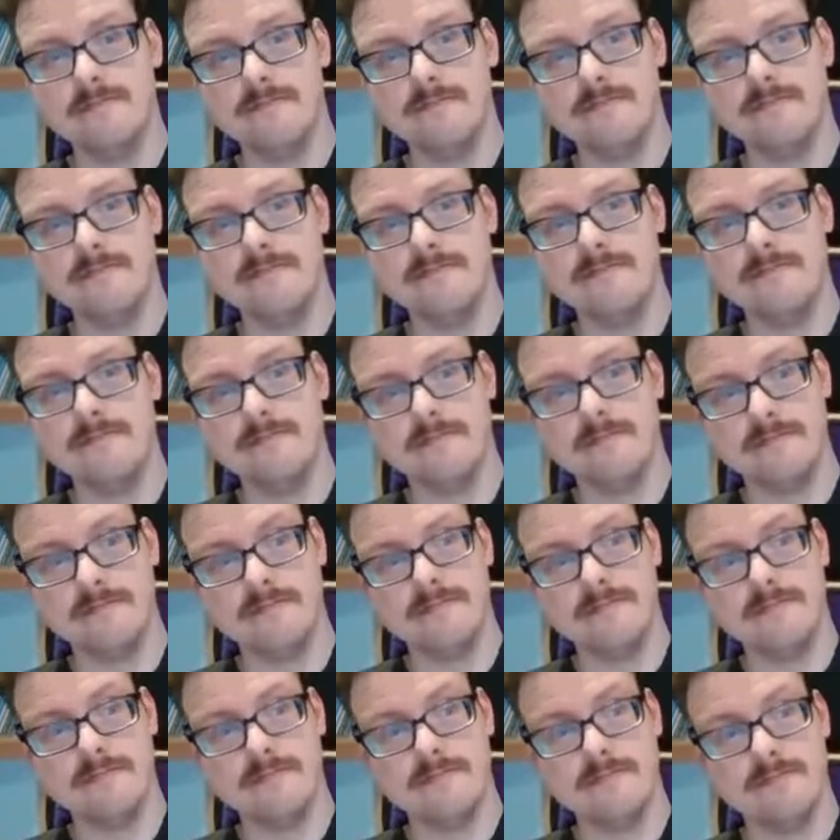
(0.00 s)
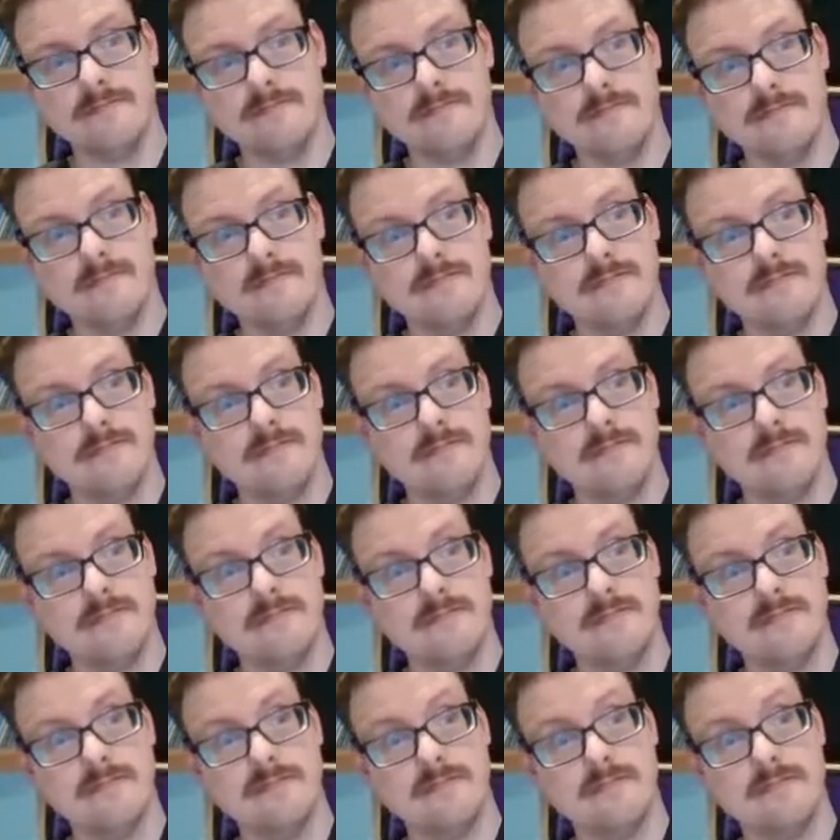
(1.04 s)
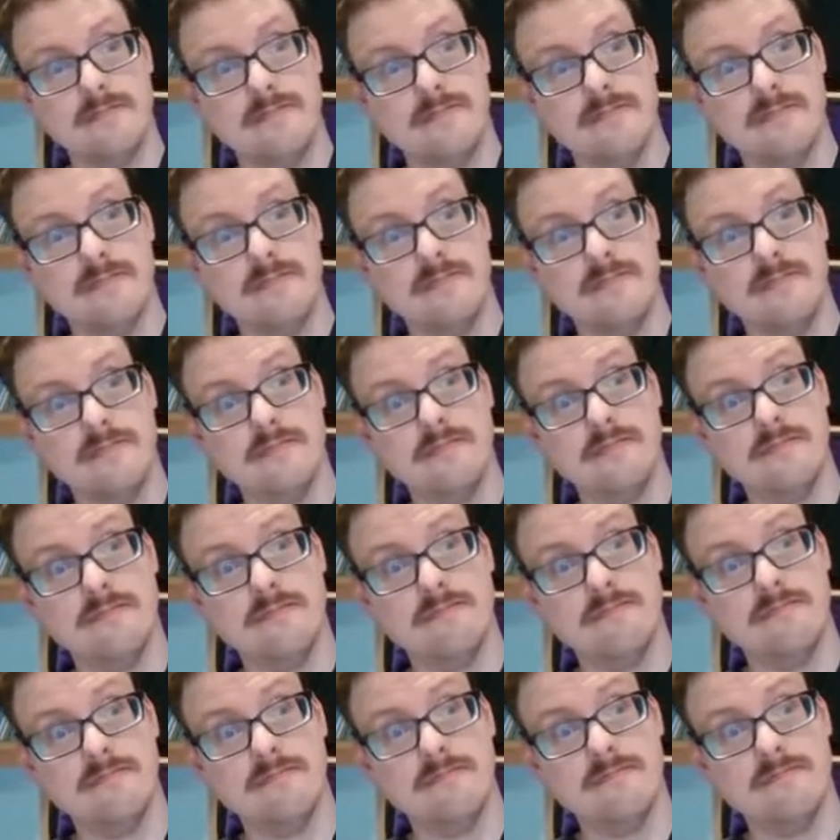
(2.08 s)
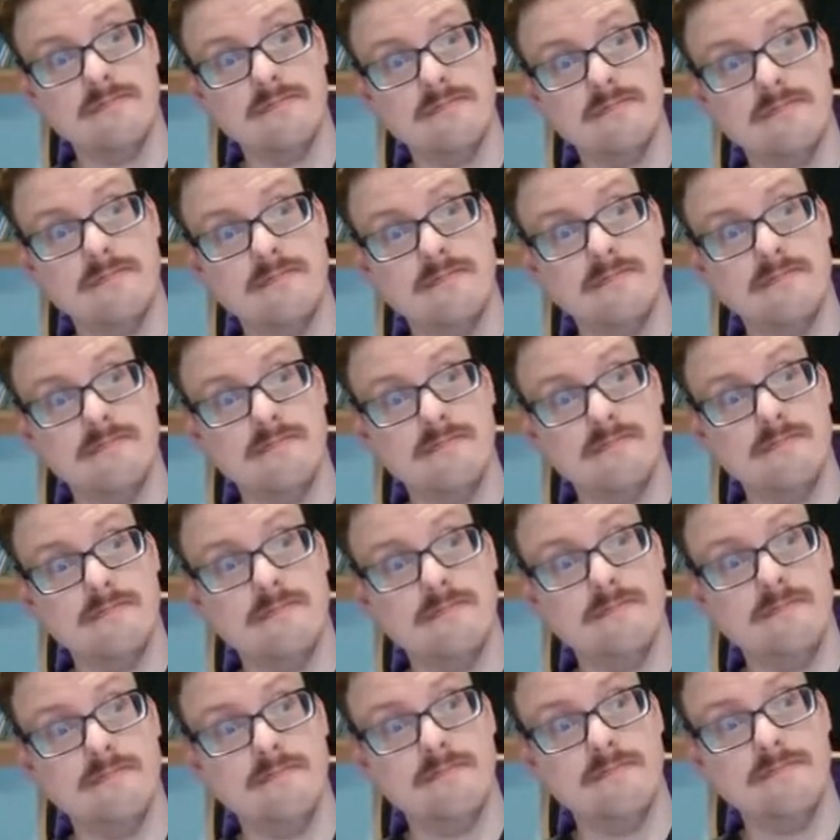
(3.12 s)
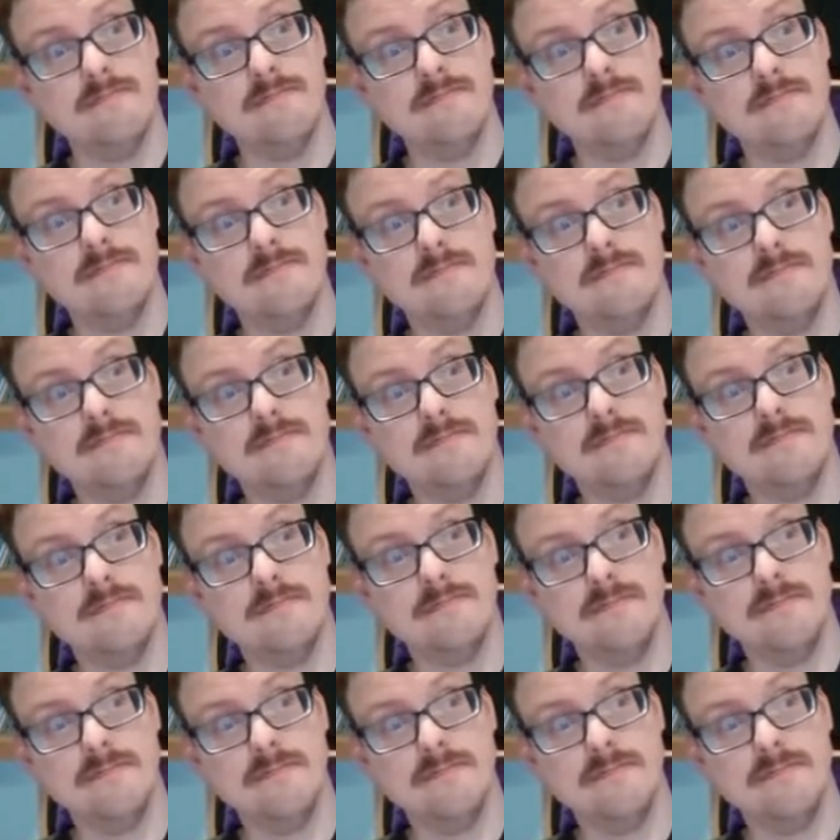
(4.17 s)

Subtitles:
(silent)